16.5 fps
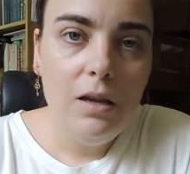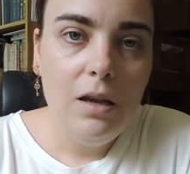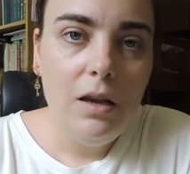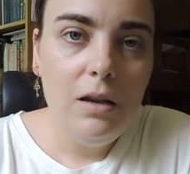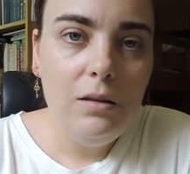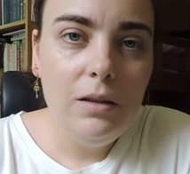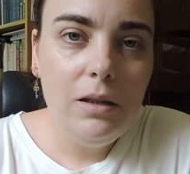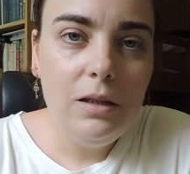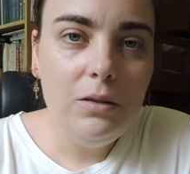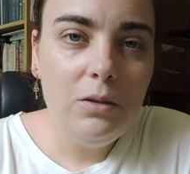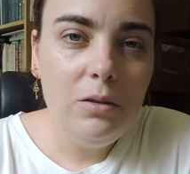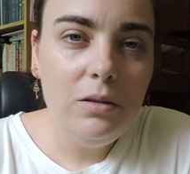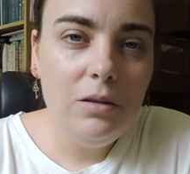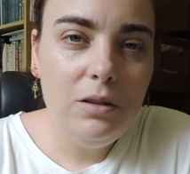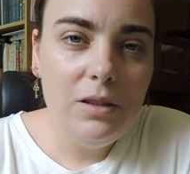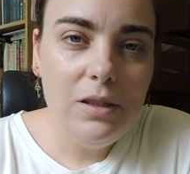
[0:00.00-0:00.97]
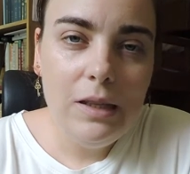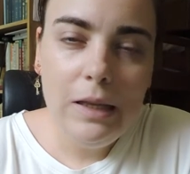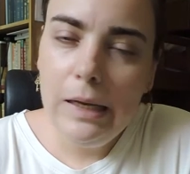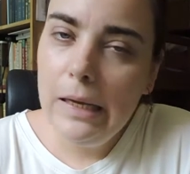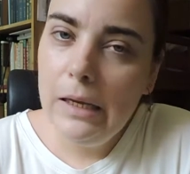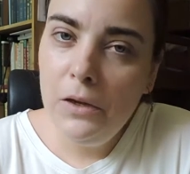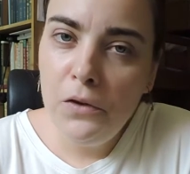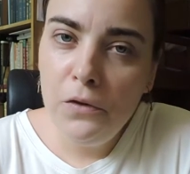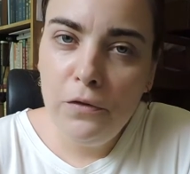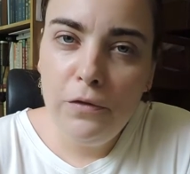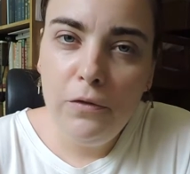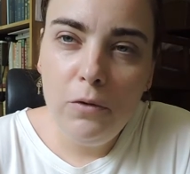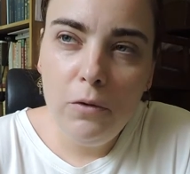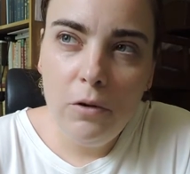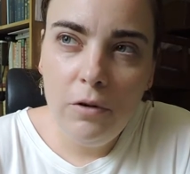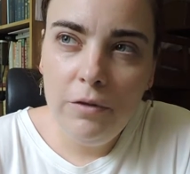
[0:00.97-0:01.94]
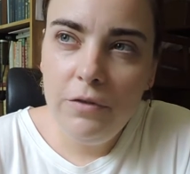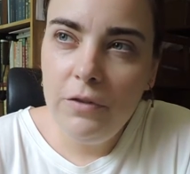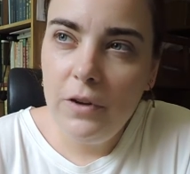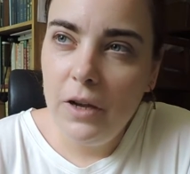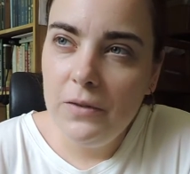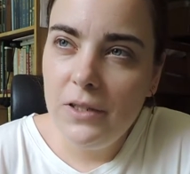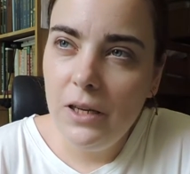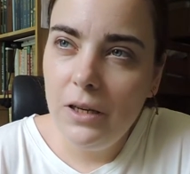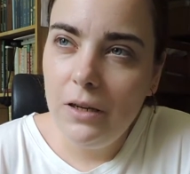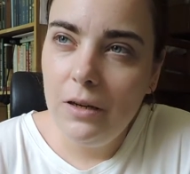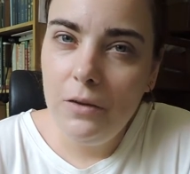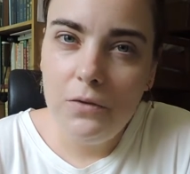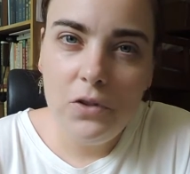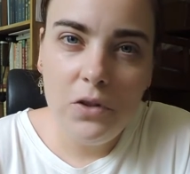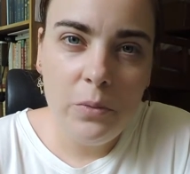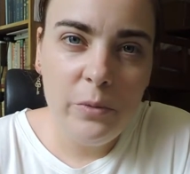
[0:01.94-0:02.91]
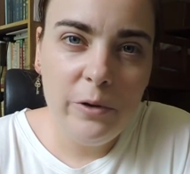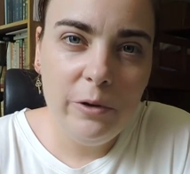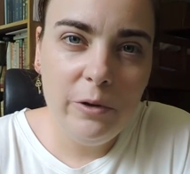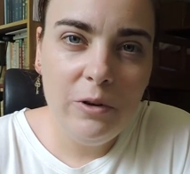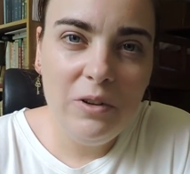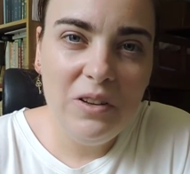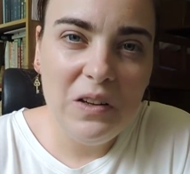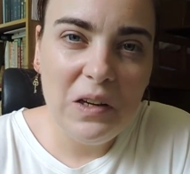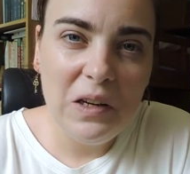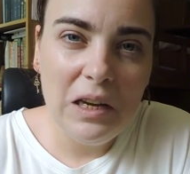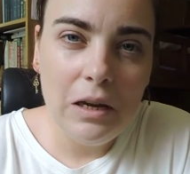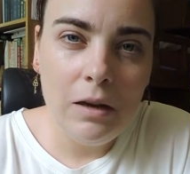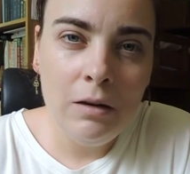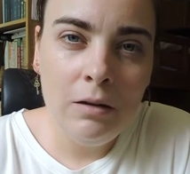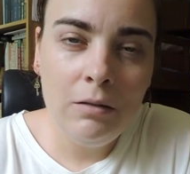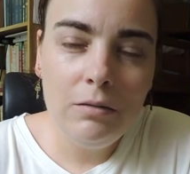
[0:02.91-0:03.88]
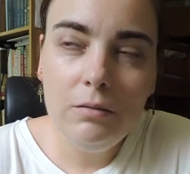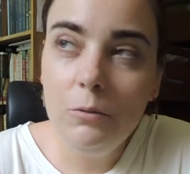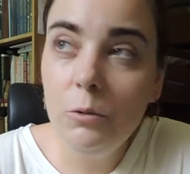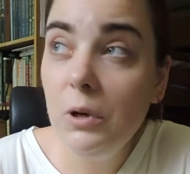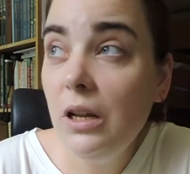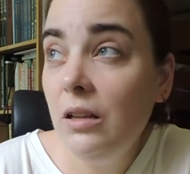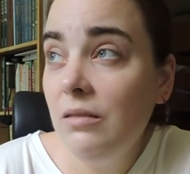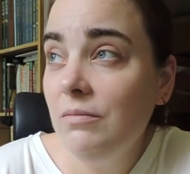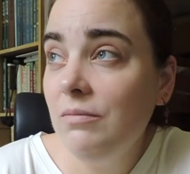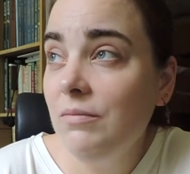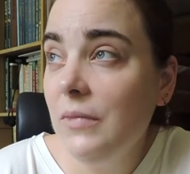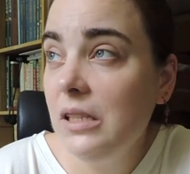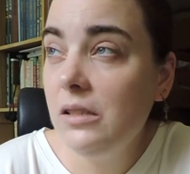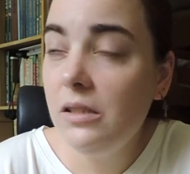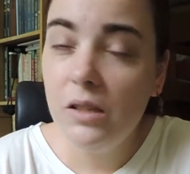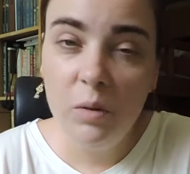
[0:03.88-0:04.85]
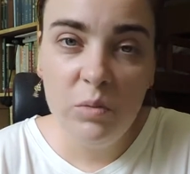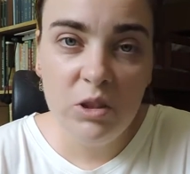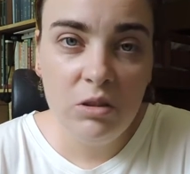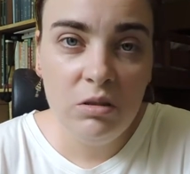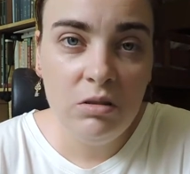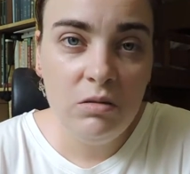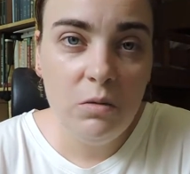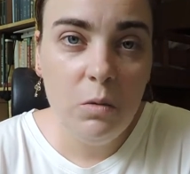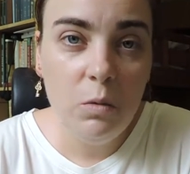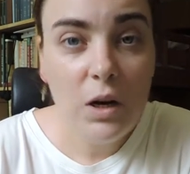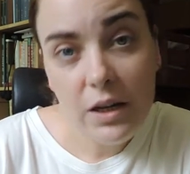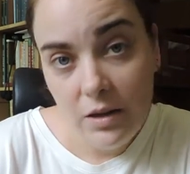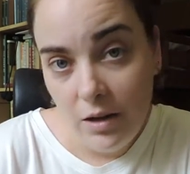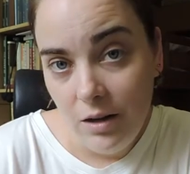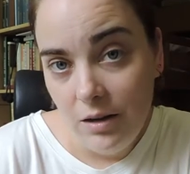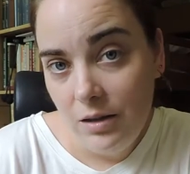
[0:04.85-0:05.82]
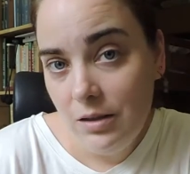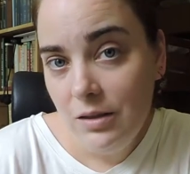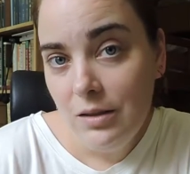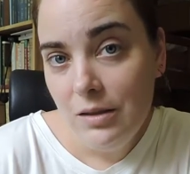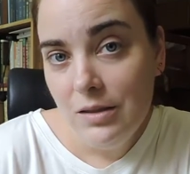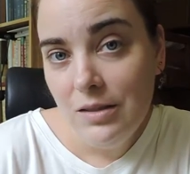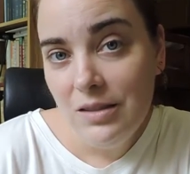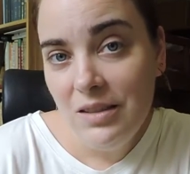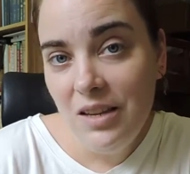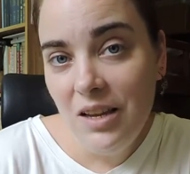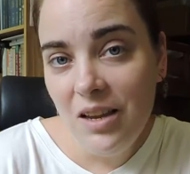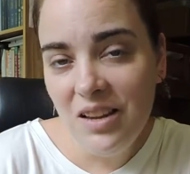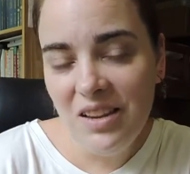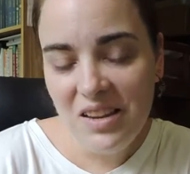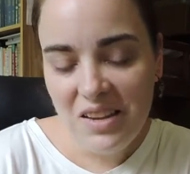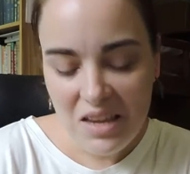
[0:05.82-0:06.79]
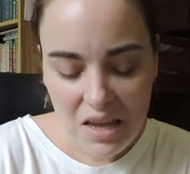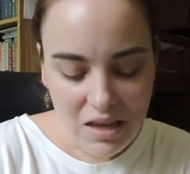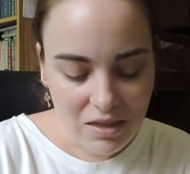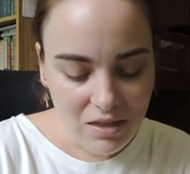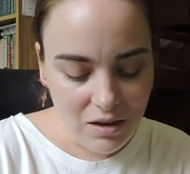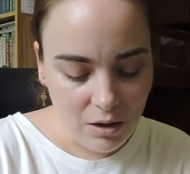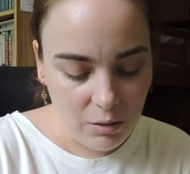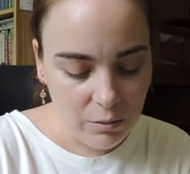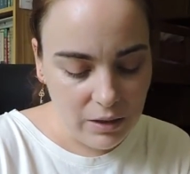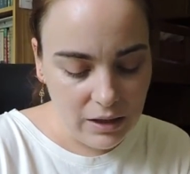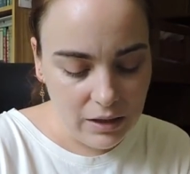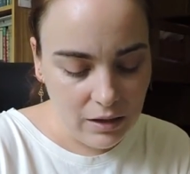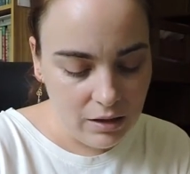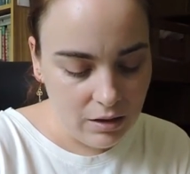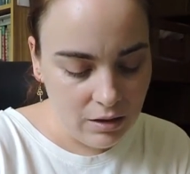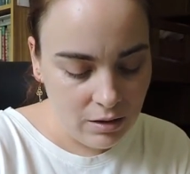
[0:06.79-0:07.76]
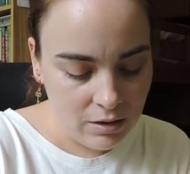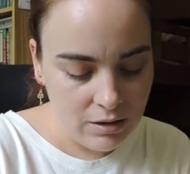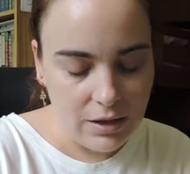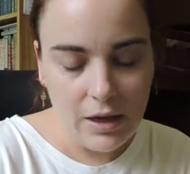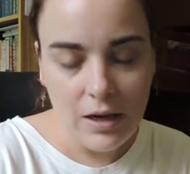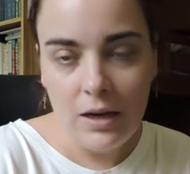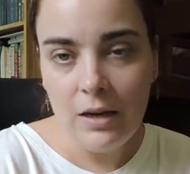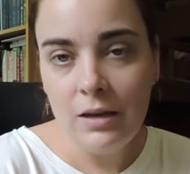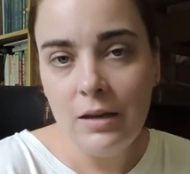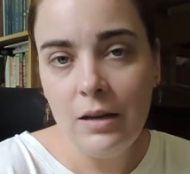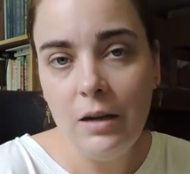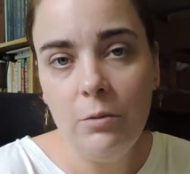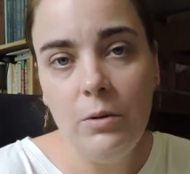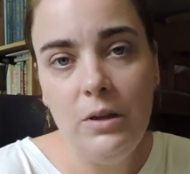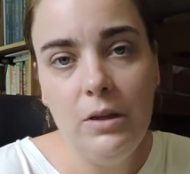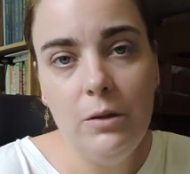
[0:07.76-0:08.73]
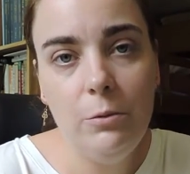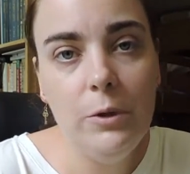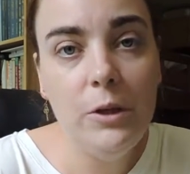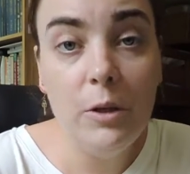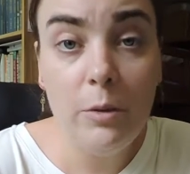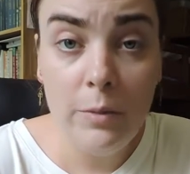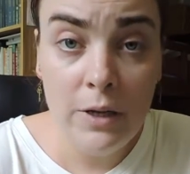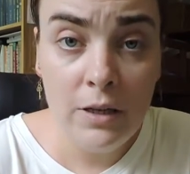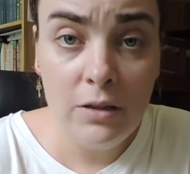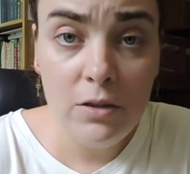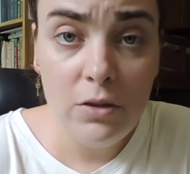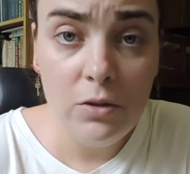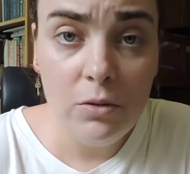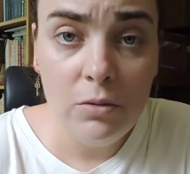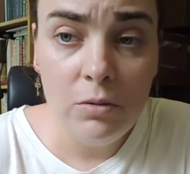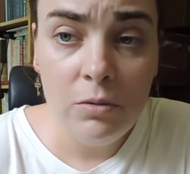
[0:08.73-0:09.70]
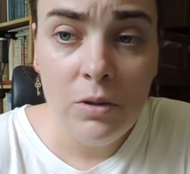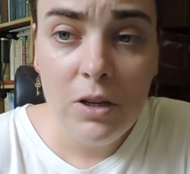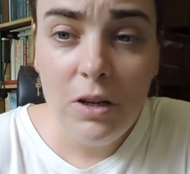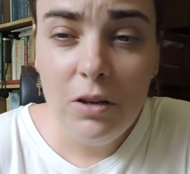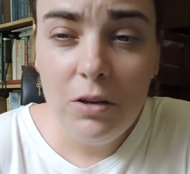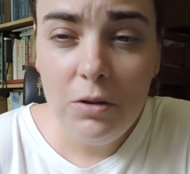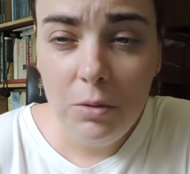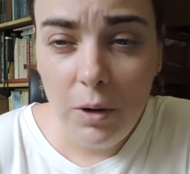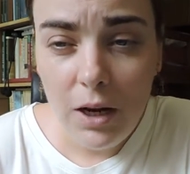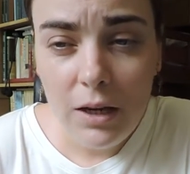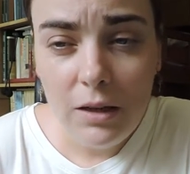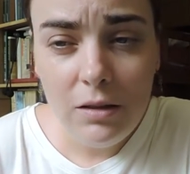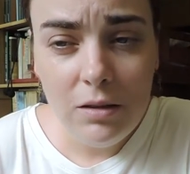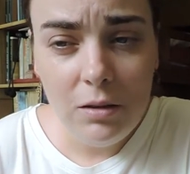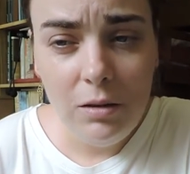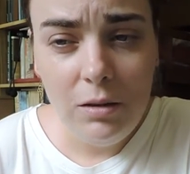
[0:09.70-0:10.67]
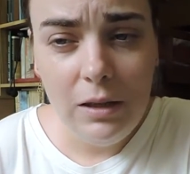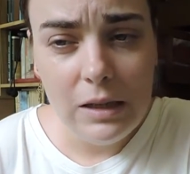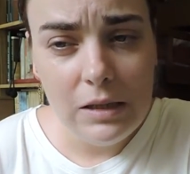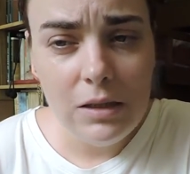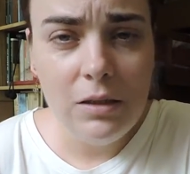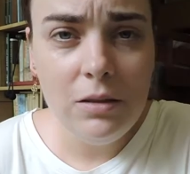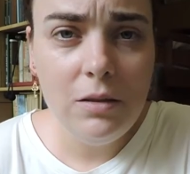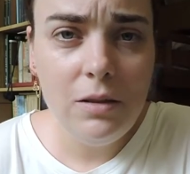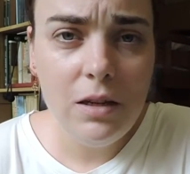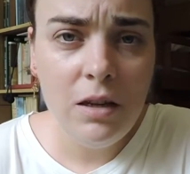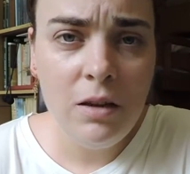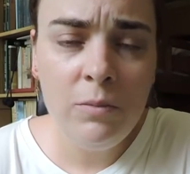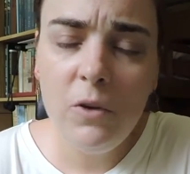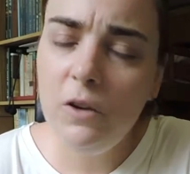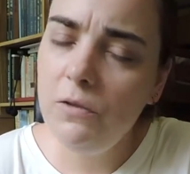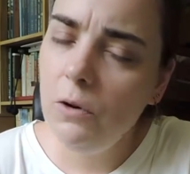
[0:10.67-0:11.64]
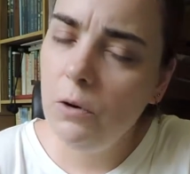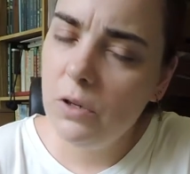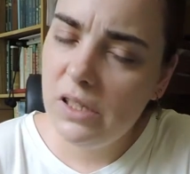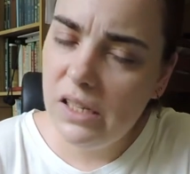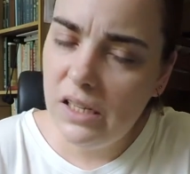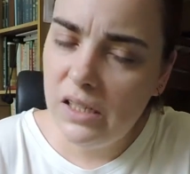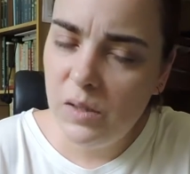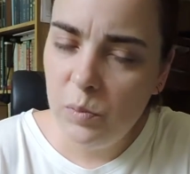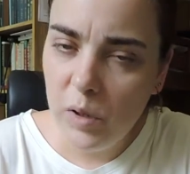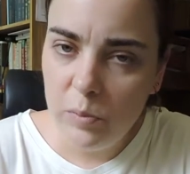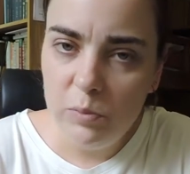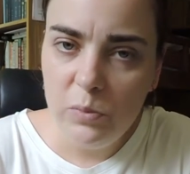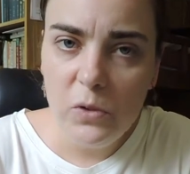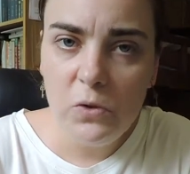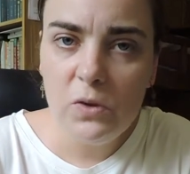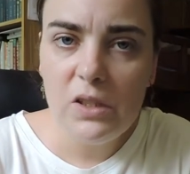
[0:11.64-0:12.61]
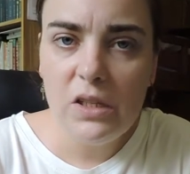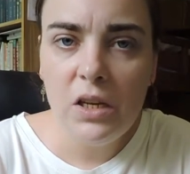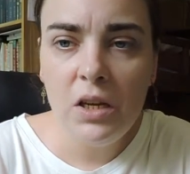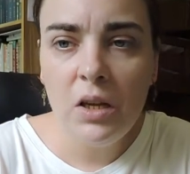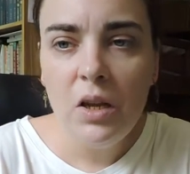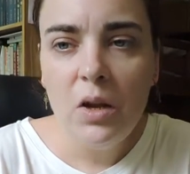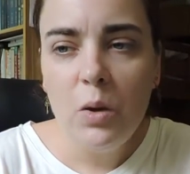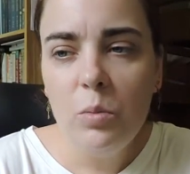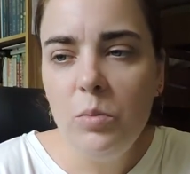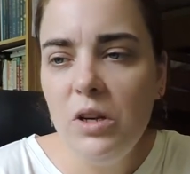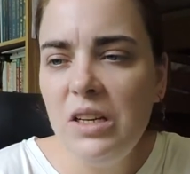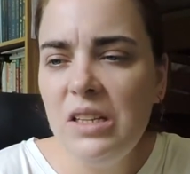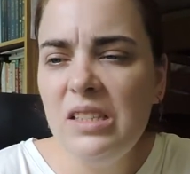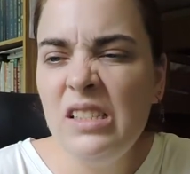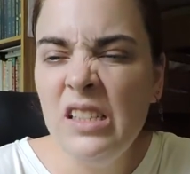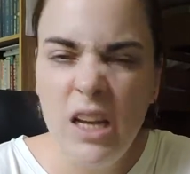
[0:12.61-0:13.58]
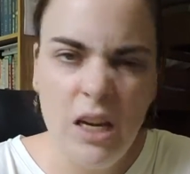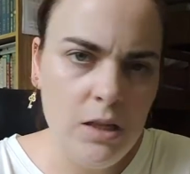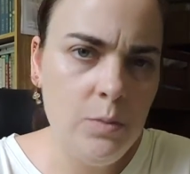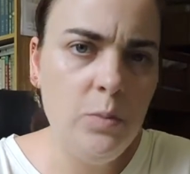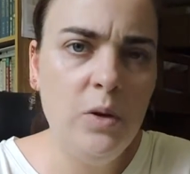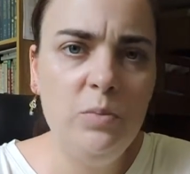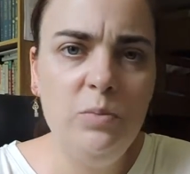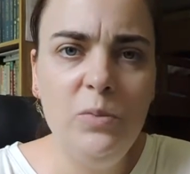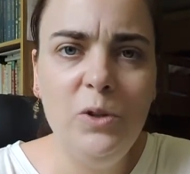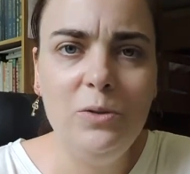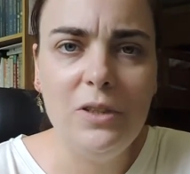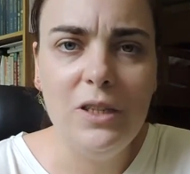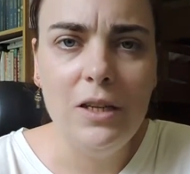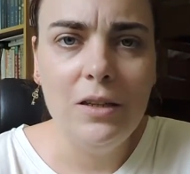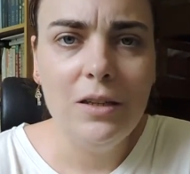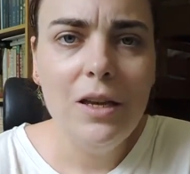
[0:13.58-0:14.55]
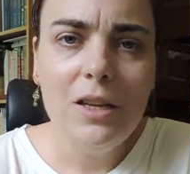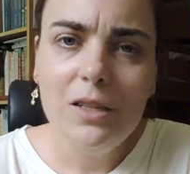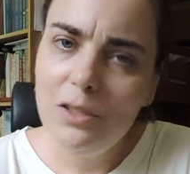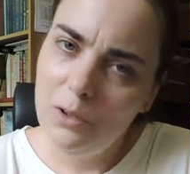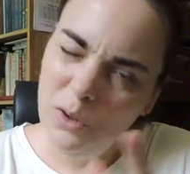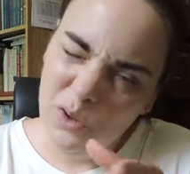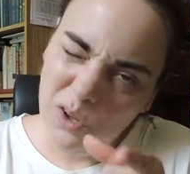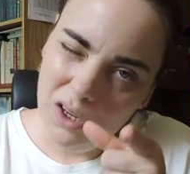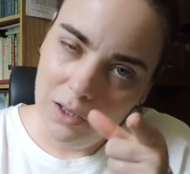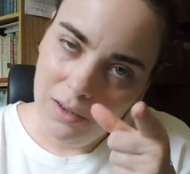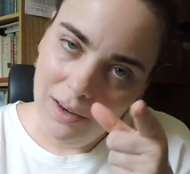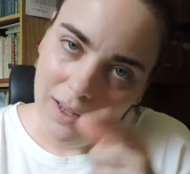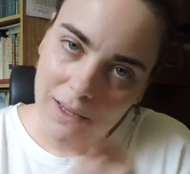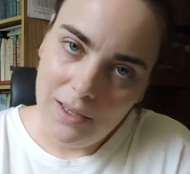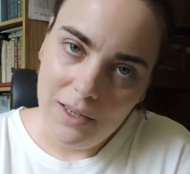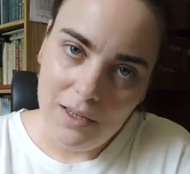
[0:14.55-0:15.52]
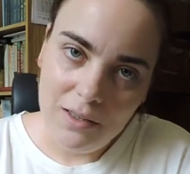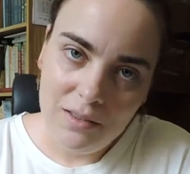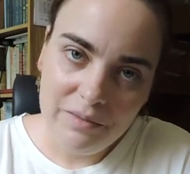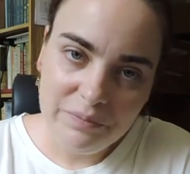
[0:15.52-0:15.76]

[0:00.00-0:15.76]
little thing for 5 Seconds of Summer again. Well, it's summer, why not? They are really good and I really recommend to try to listen to them. Of course, it's pop music, but it's nice pop music, so you're gonna like it.